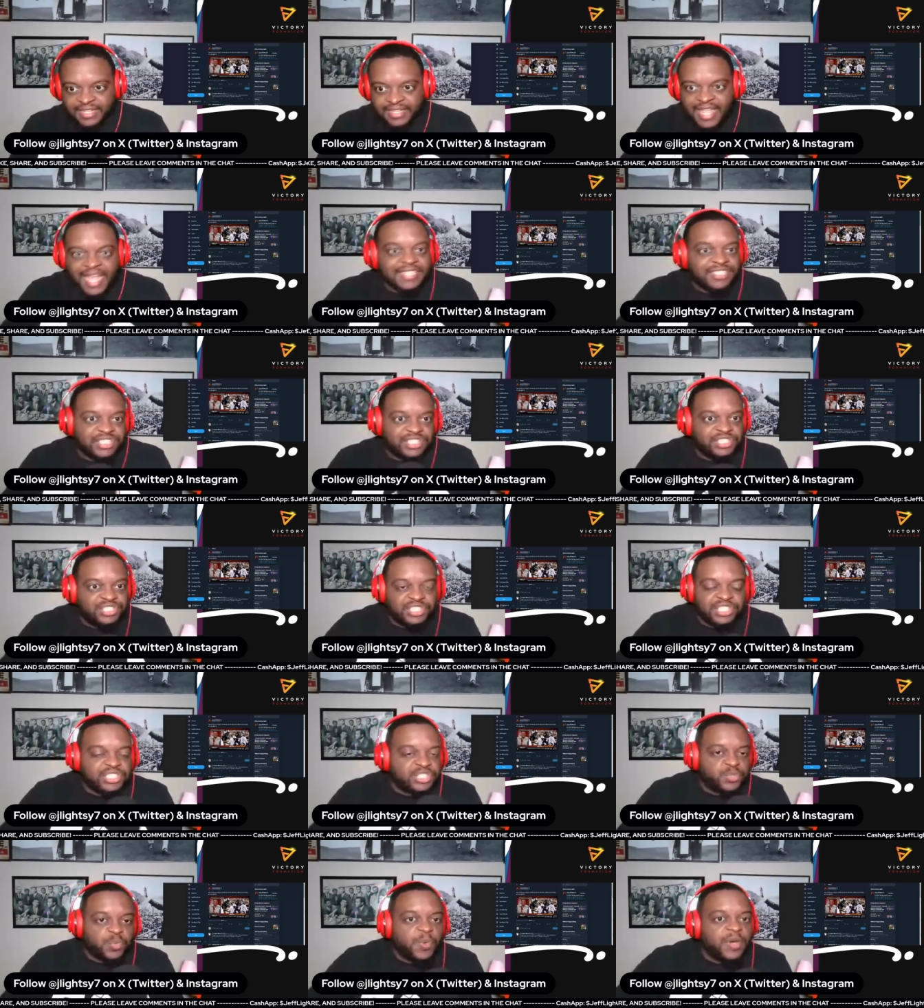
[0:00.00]
That's
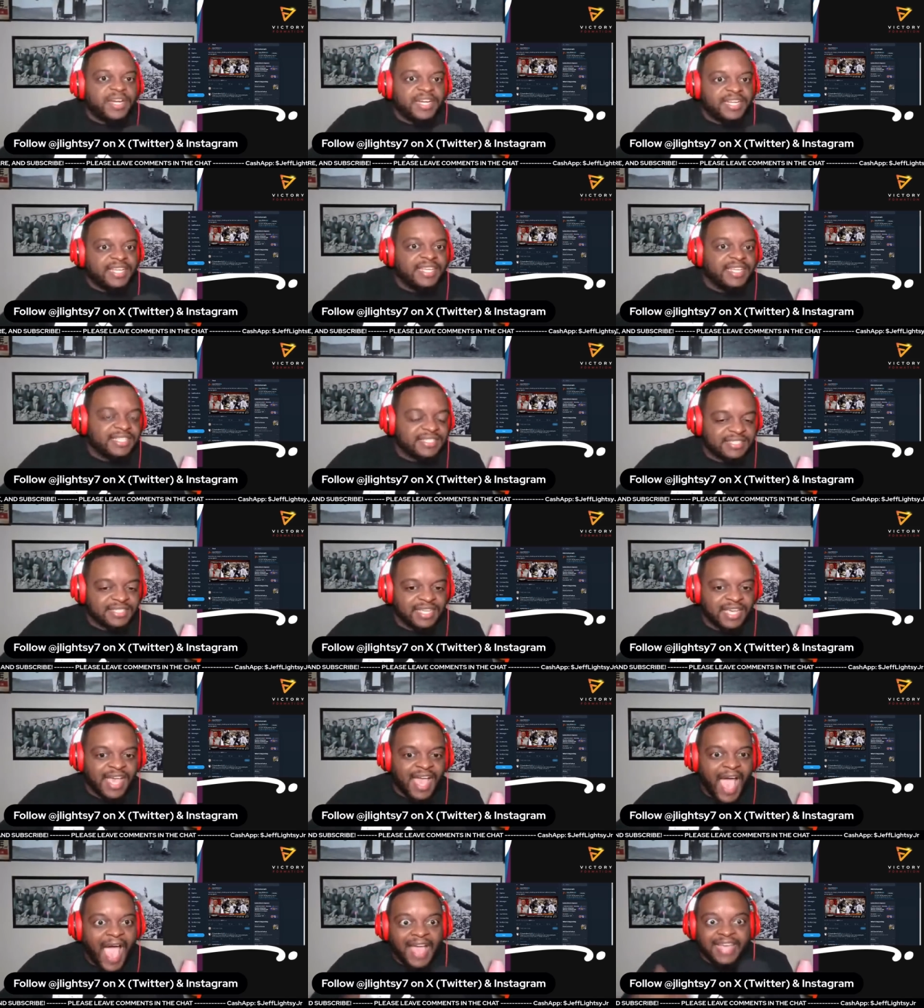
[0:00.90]
just what it is.
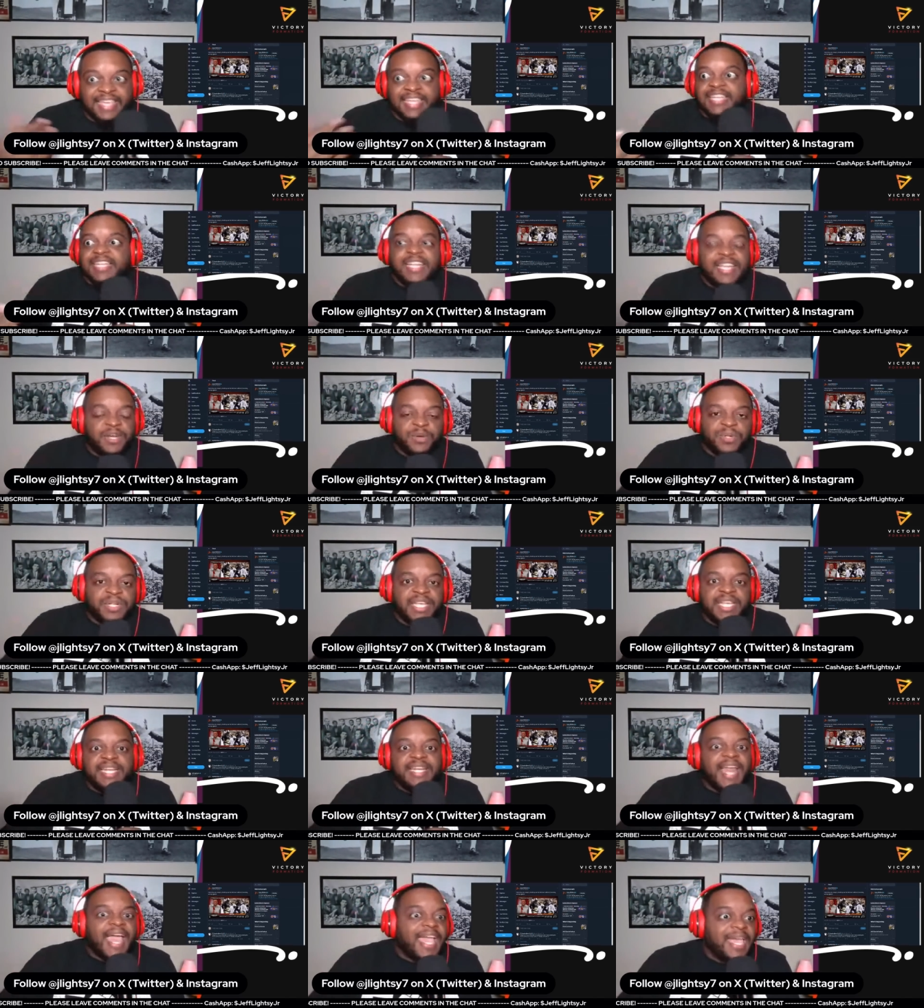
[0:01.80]
I can literally
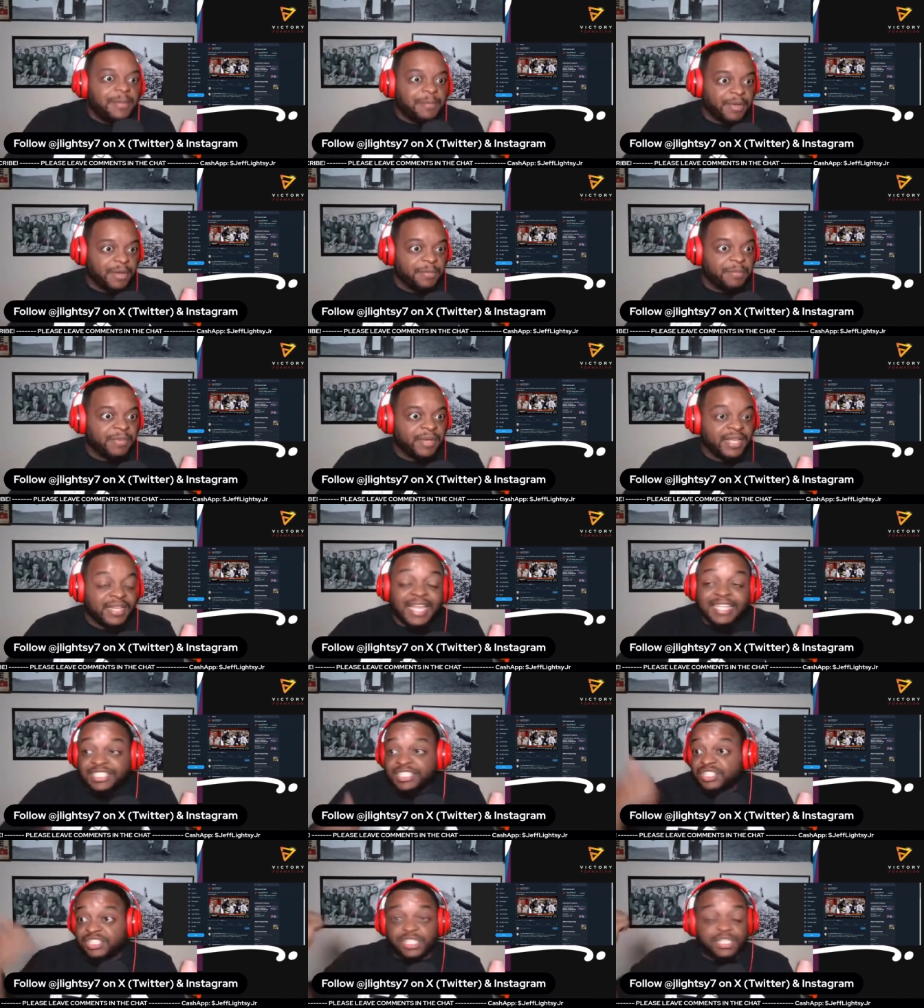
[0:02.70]
name them.
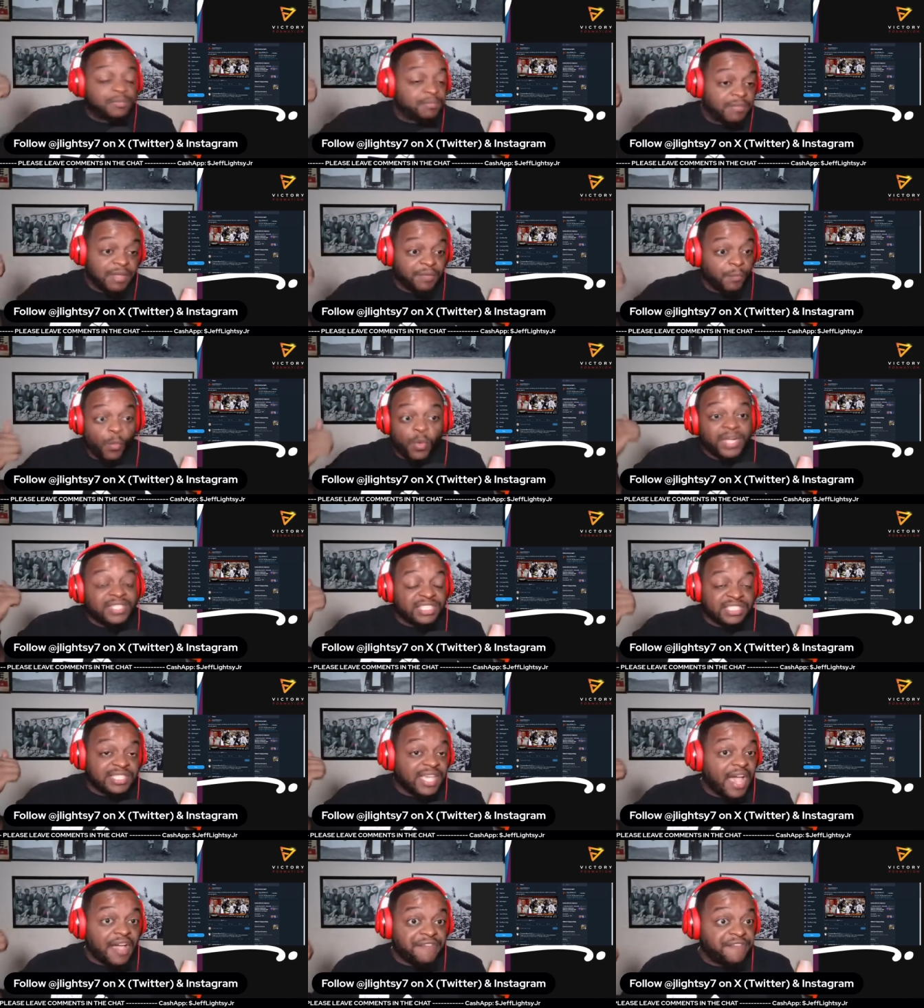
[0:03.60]
They just one
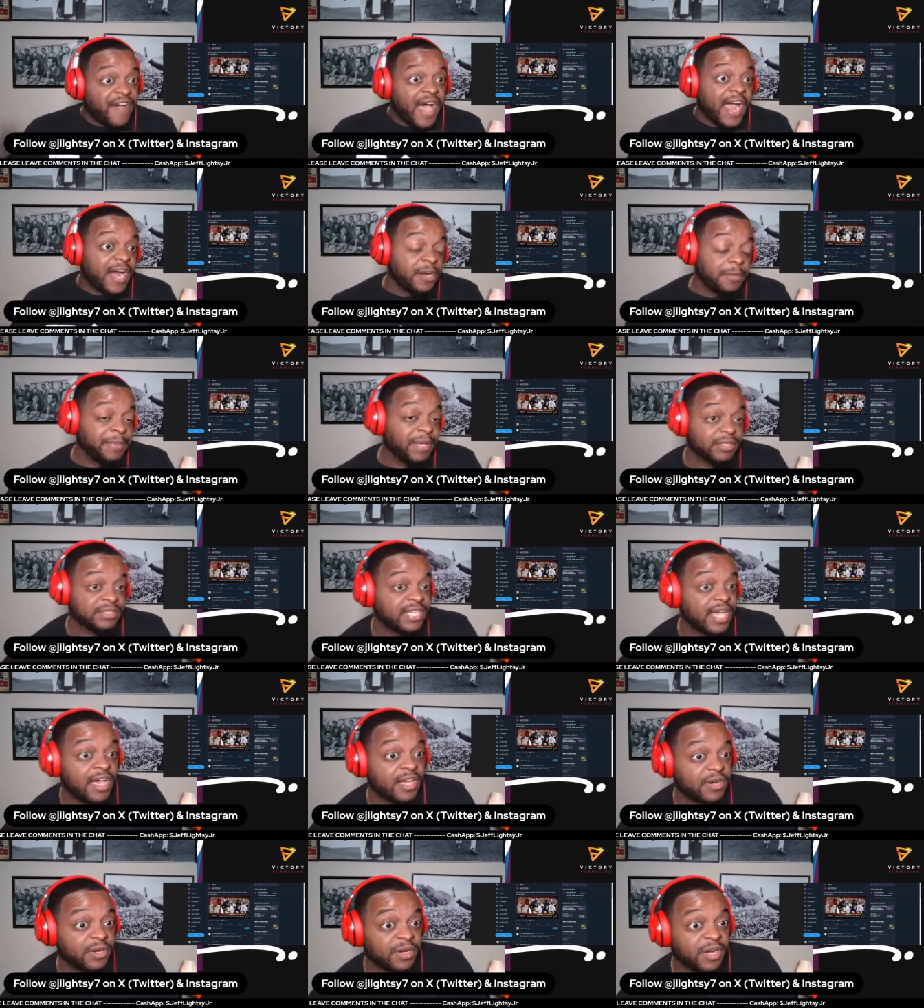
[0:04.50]
just got fired, Mel
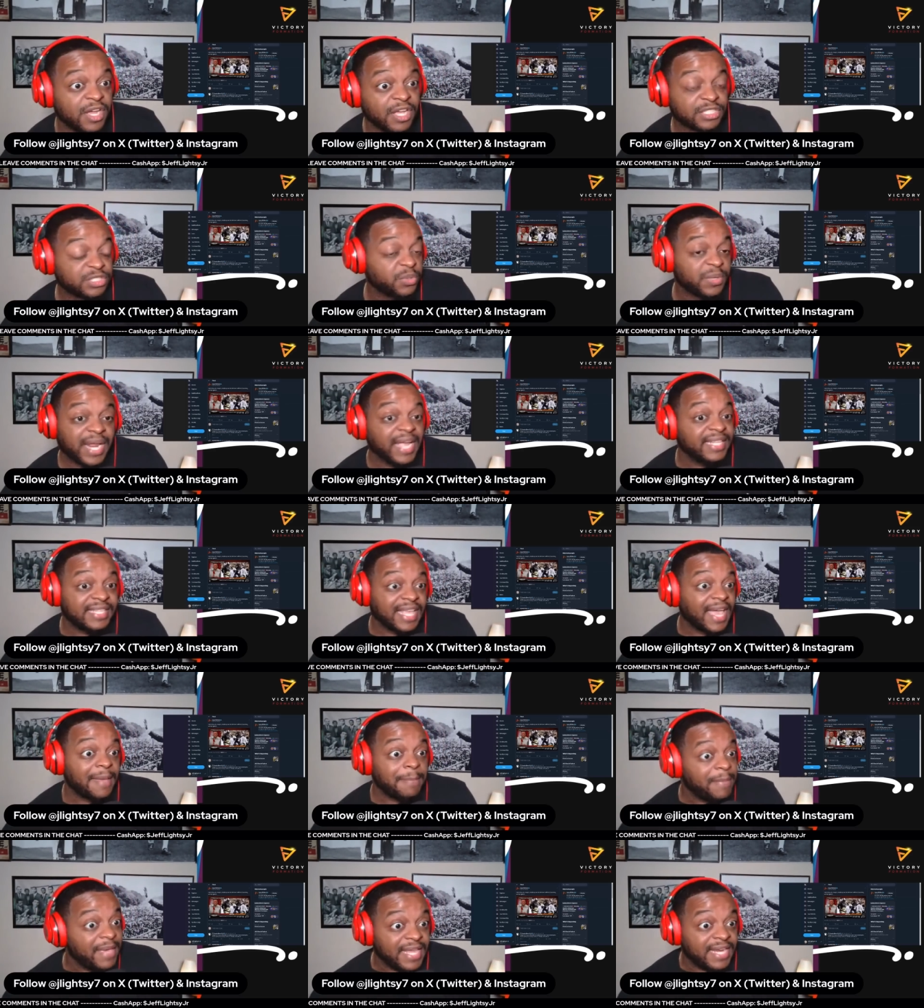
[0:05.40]
Tucker. So it ain't
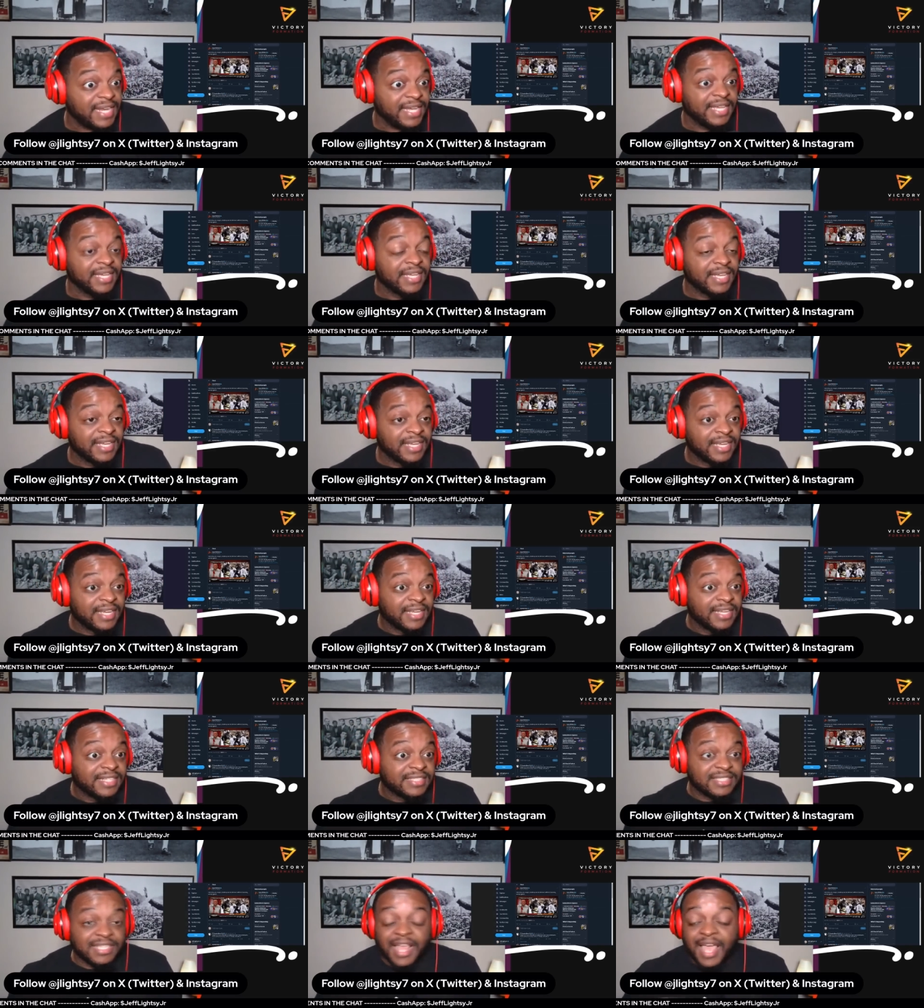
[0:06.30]
that many. It's